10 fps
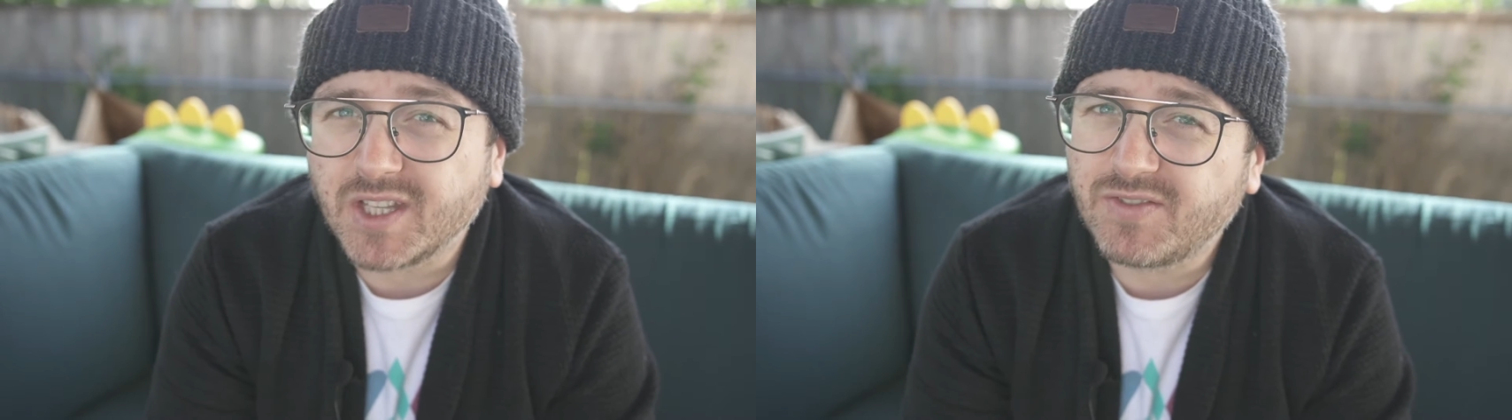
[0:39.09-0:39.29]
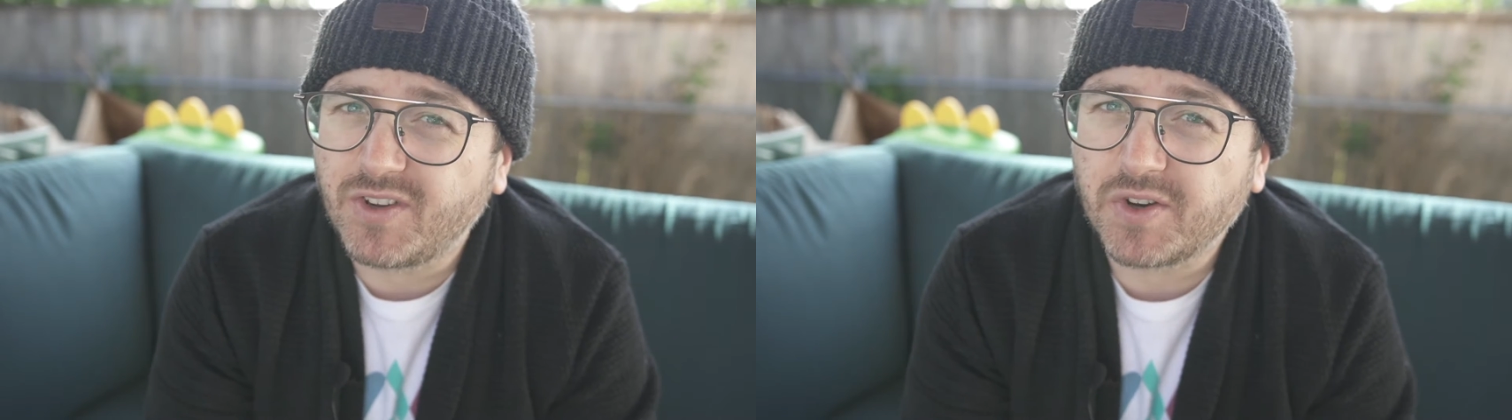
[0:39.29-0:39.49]

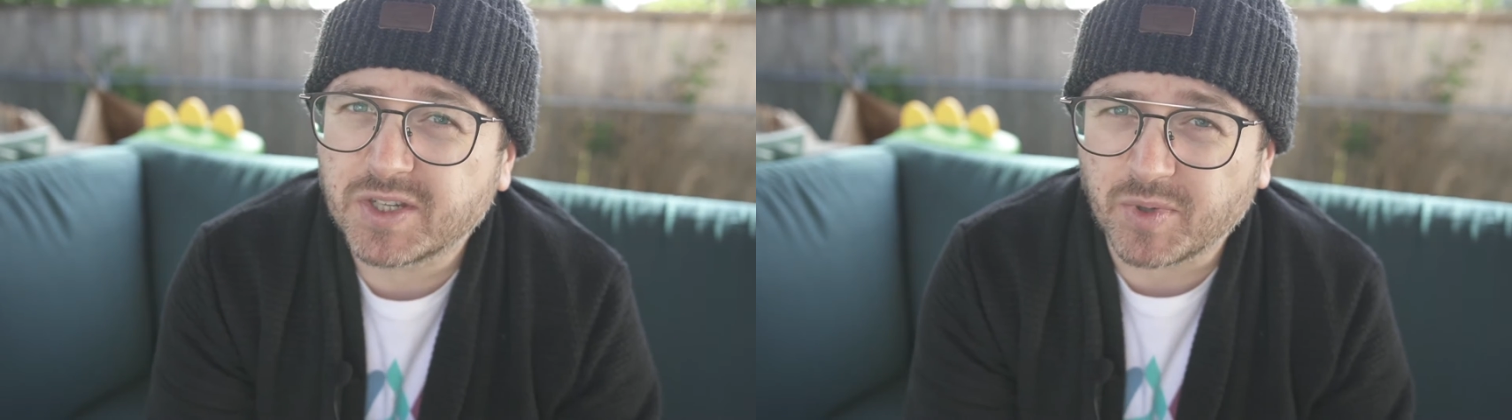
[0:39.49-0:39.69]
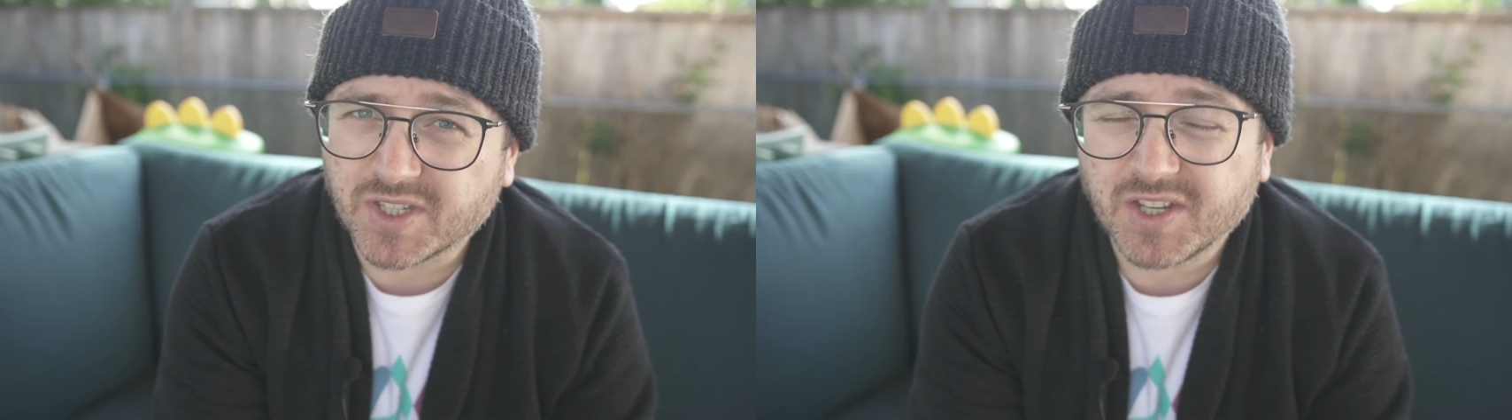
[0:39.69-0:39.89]
It's very
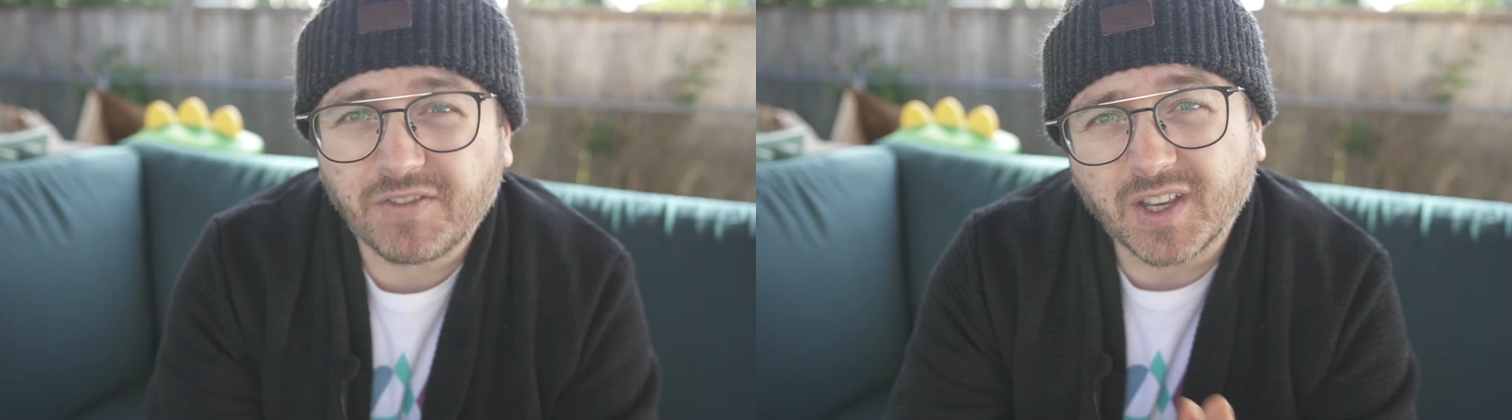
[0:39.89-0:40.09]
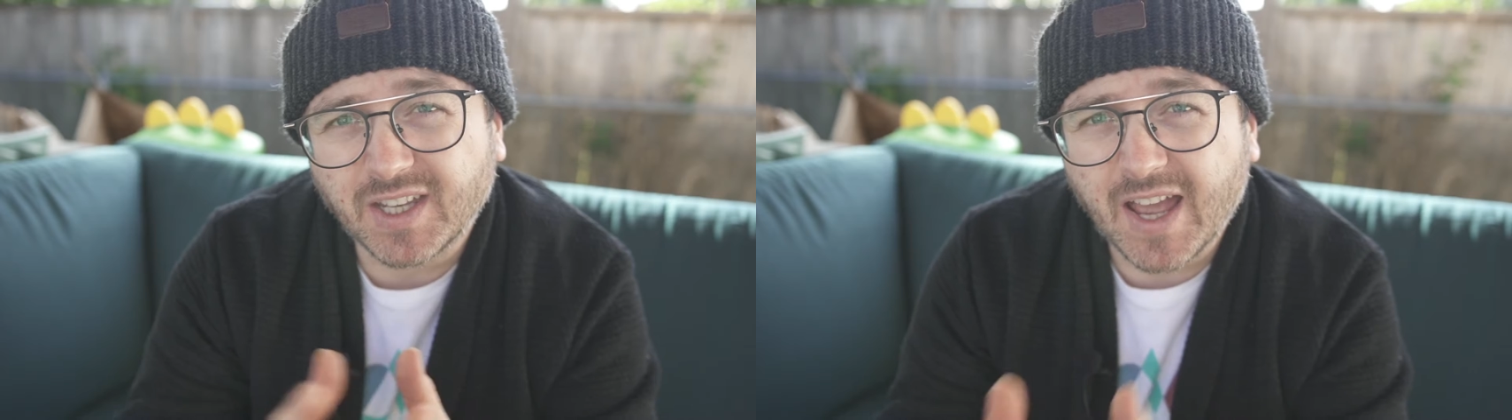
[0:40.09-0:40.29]

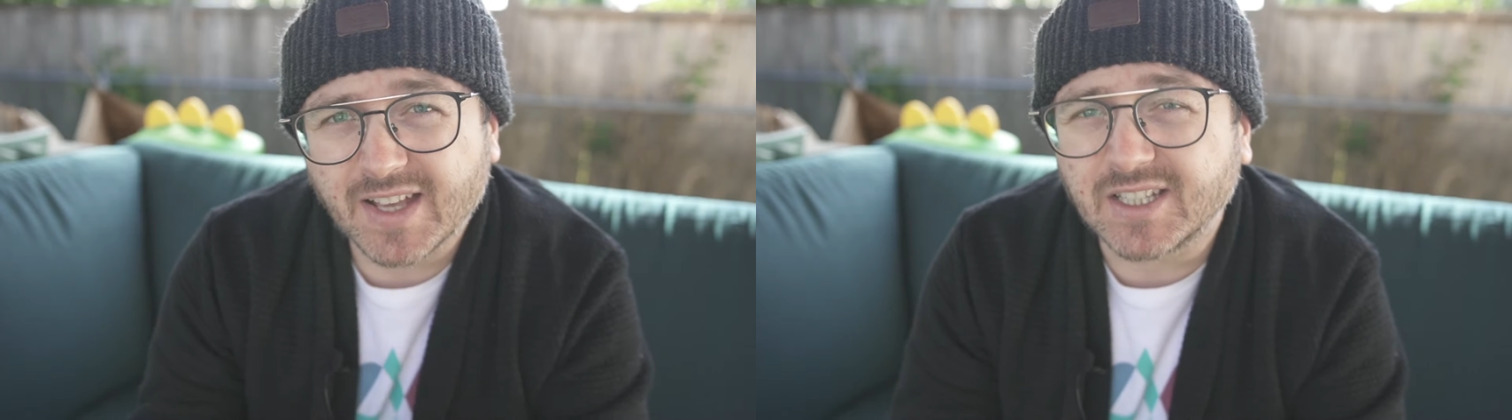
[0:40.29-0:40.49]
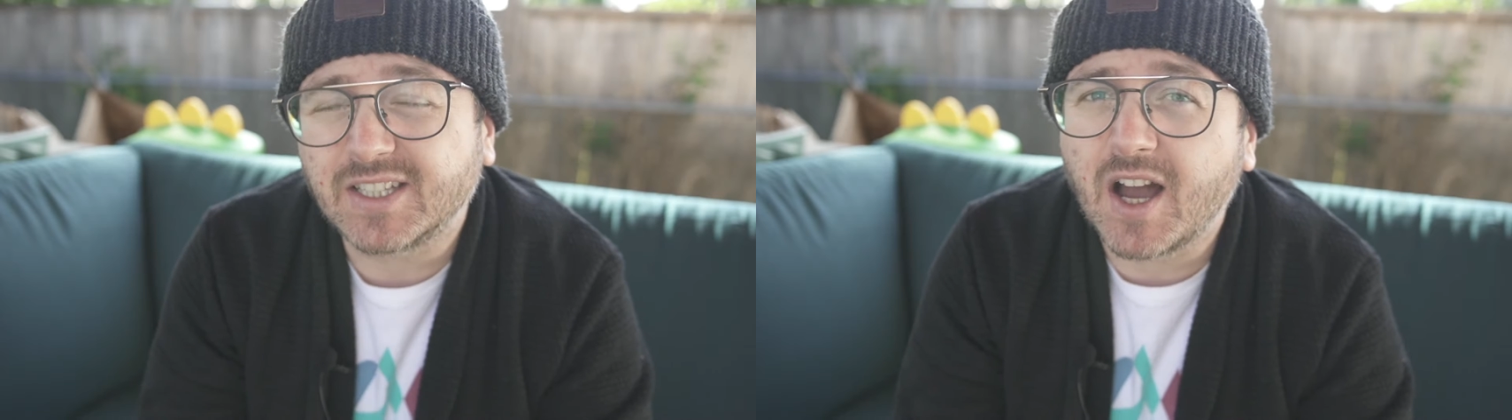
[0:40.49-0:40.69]
specific, it
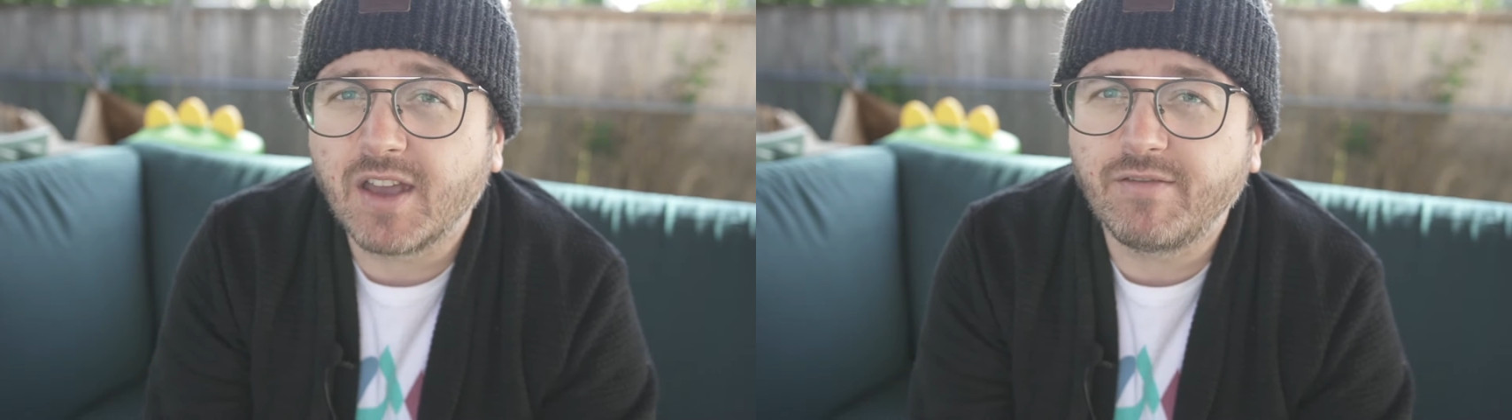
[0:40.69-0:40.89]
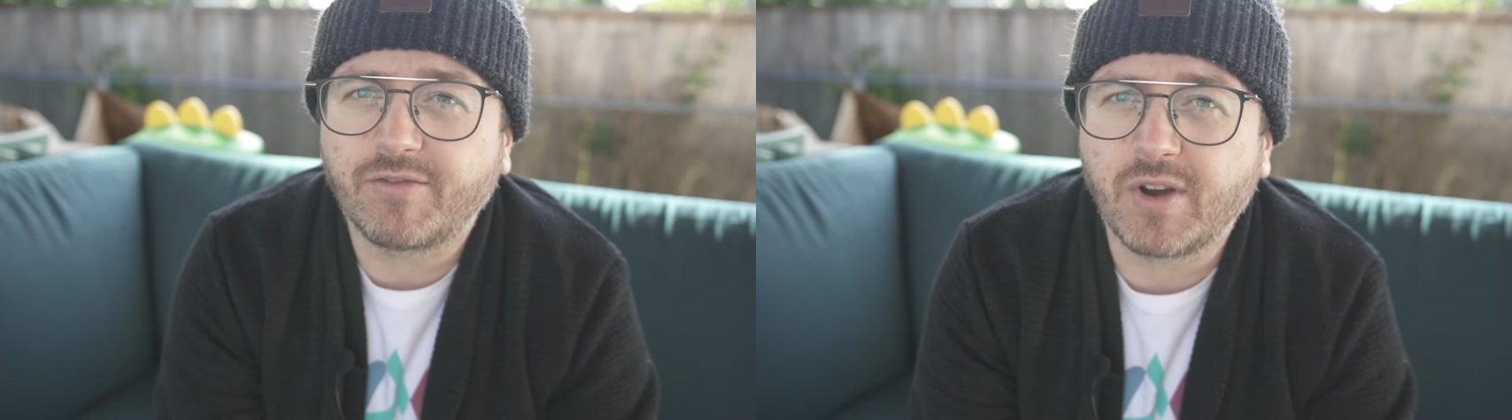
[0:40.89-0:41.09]
has a
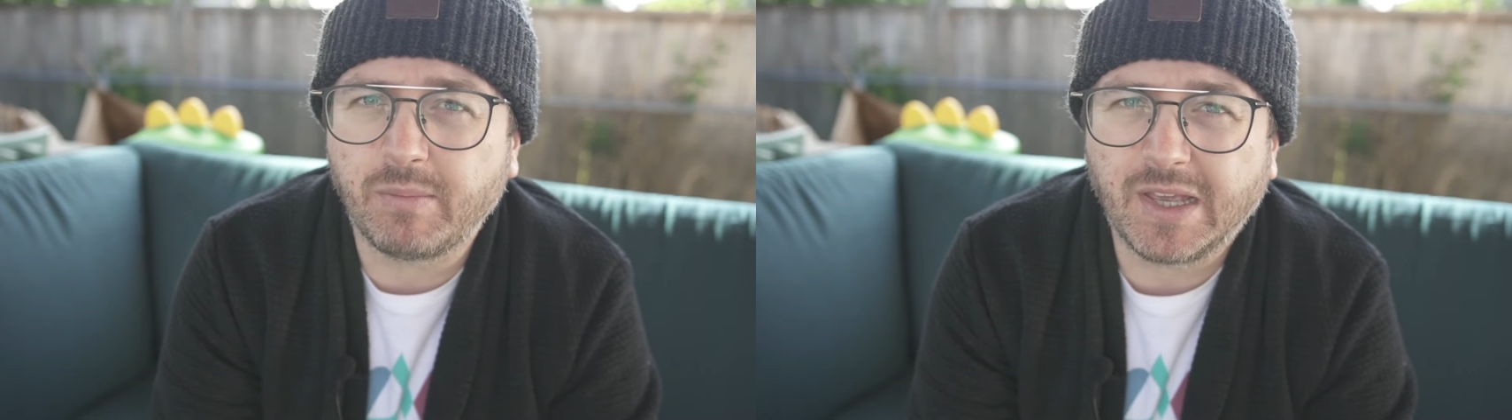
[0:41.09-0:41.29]
time frame